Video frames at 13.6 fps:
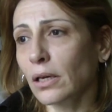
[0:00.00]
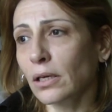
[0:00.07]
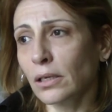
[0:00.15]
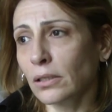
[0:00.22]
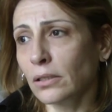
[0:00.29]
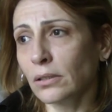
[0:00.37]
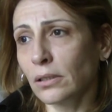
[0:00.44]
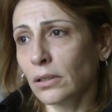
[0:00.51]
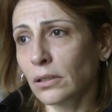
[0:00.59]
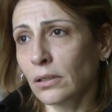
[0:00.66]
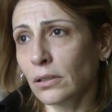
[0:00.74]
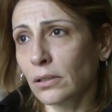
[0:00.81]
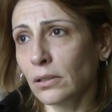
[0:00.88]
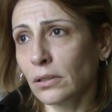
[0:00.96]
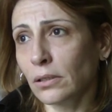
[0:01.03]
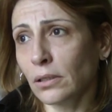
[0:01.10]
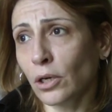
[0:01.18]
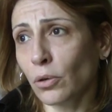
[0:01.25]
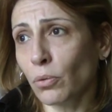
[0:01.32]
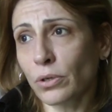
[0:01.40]

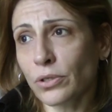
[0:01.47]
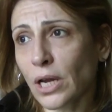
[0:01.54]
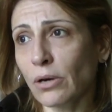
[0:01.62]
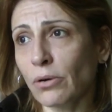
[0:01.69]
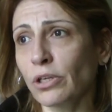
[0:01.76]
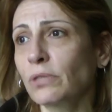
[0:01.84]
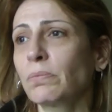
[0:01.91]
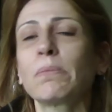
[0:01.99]
equal salaries.